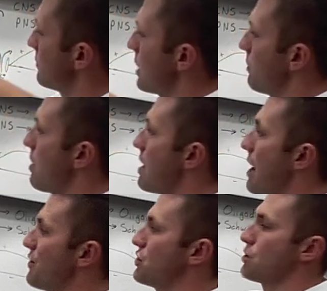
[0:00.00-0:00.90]
was like, well, I
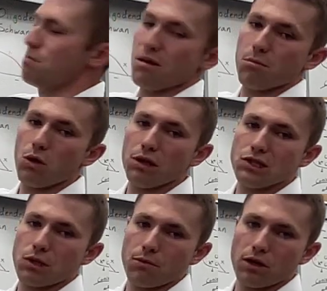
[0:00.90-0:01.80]
was just being bullied,
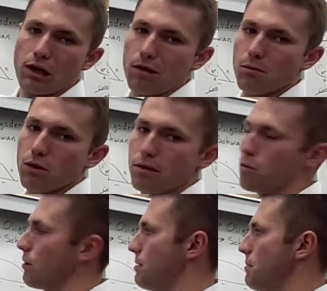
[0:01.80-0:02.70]
so I'm going to go bully
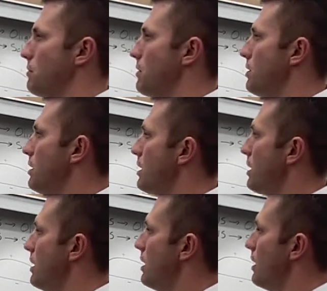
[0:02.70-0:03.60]
more people
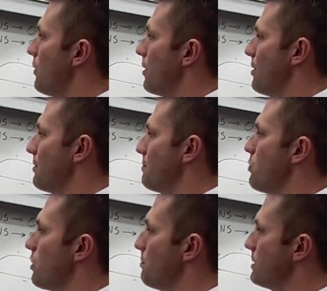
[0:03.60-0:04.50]
or
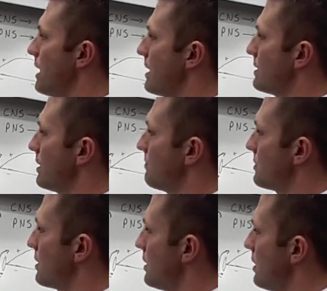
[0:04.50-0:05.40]
more
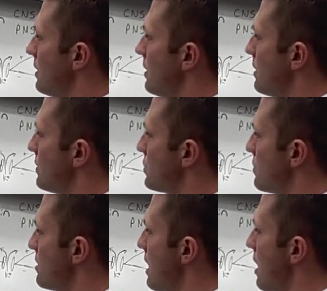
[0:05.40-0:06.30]
potassiums. So
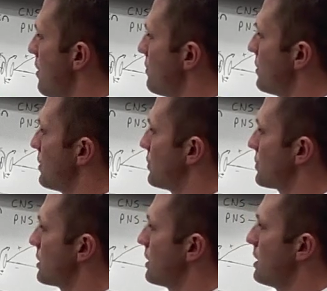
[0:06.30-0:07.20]
now there's